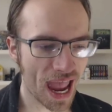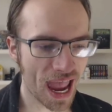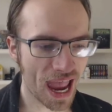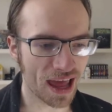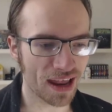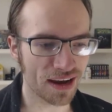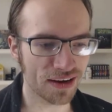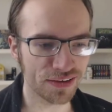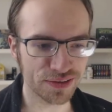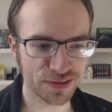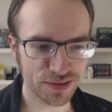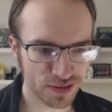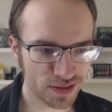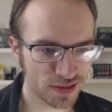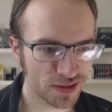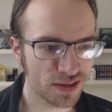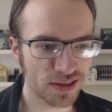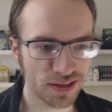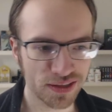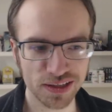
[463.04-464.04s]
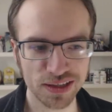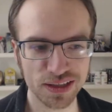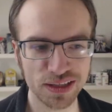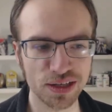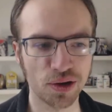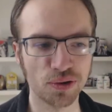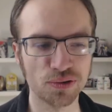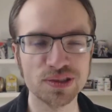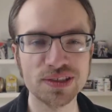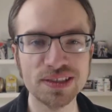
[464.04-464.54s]
and
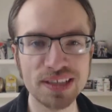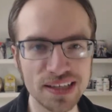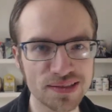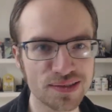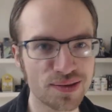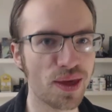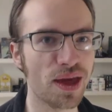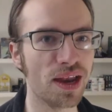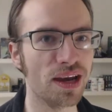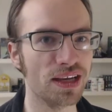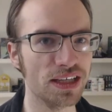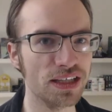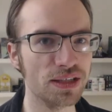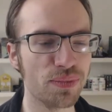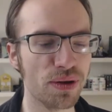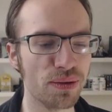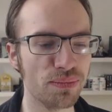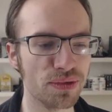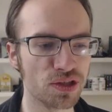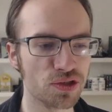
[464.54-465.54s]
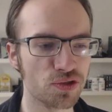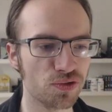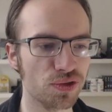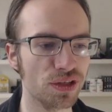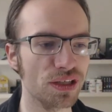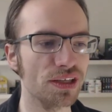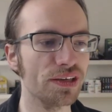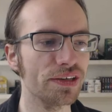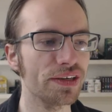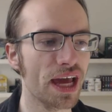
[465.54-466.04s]
you know, since then he's been
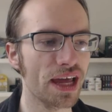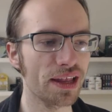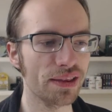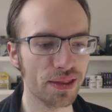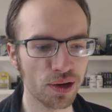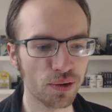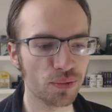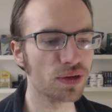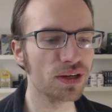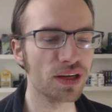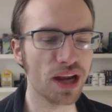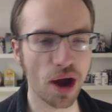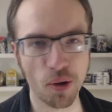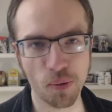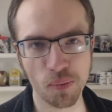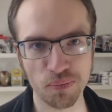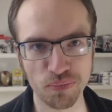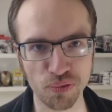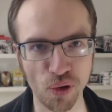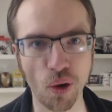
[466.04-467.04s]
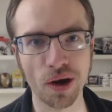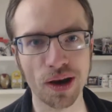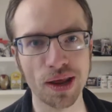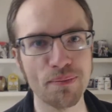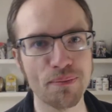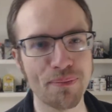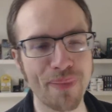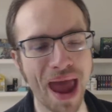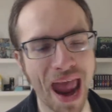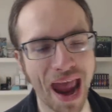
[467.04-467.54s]
mistreated, and they only now brought
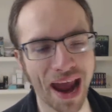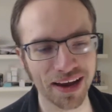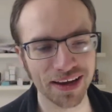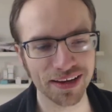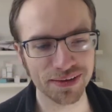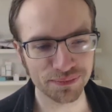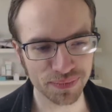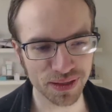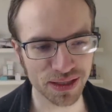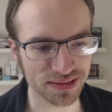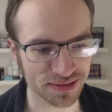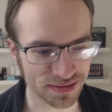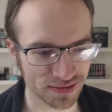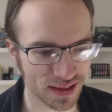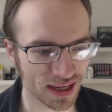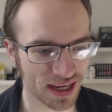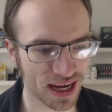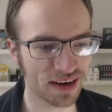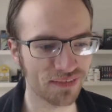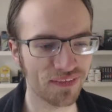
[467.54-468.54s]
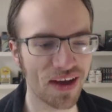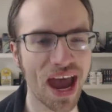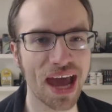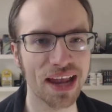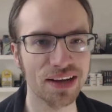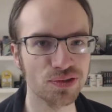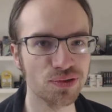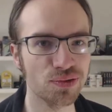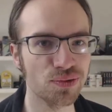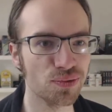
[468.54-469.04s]
him back because they kind of
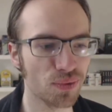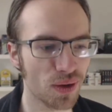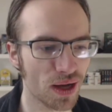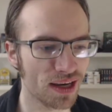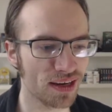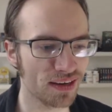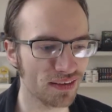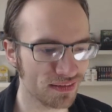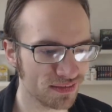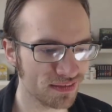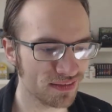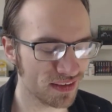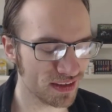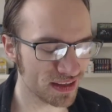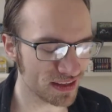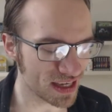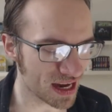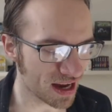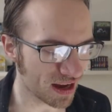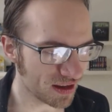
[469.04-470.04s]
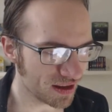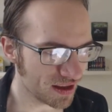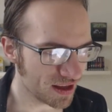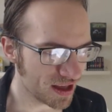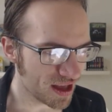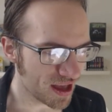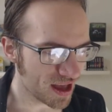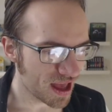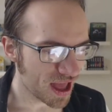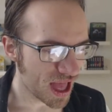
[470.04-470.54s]
had to. And yeah,
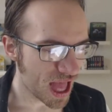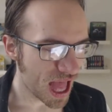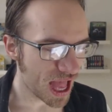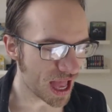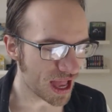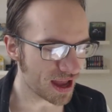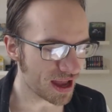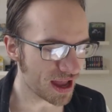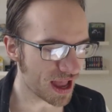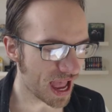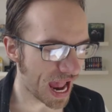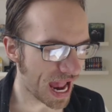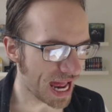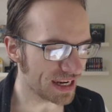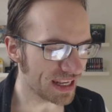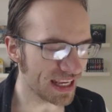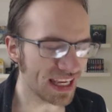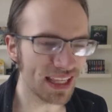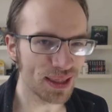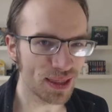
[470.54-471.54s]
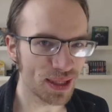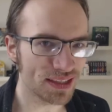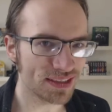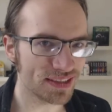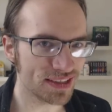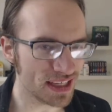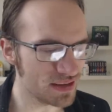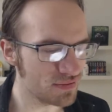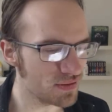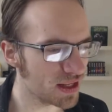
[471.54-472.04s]
and in
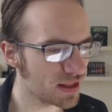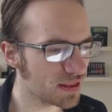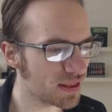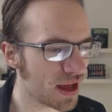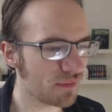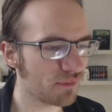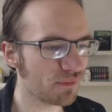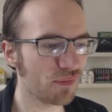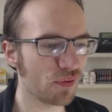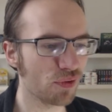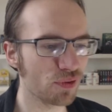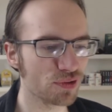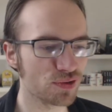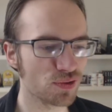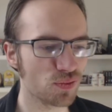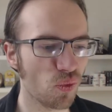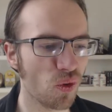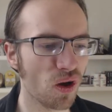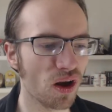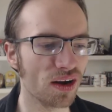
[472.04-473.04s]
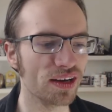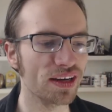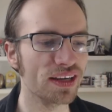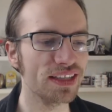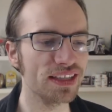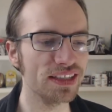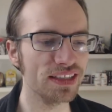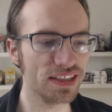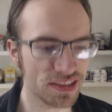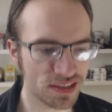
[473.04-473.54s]
this, even in that first one,
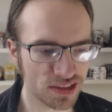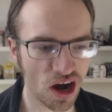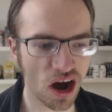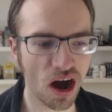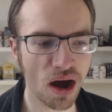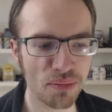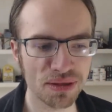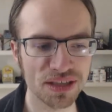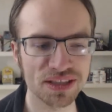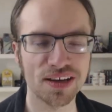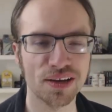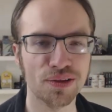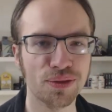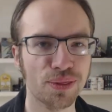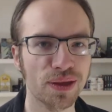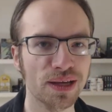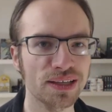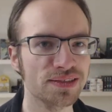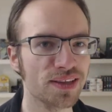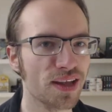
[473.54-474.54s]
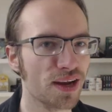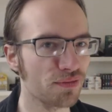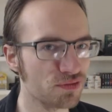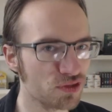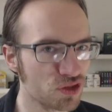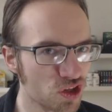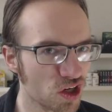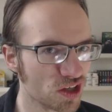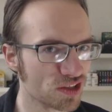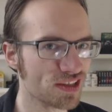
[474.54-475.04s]
he comments on things that
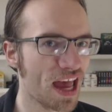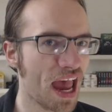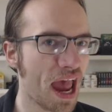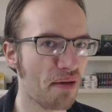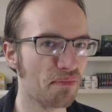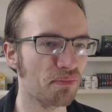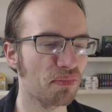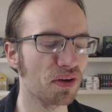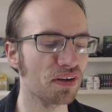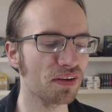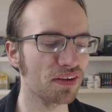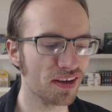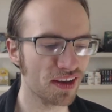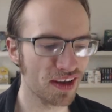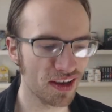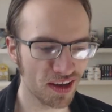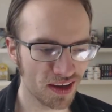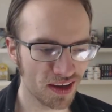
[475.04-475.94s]
have just happened,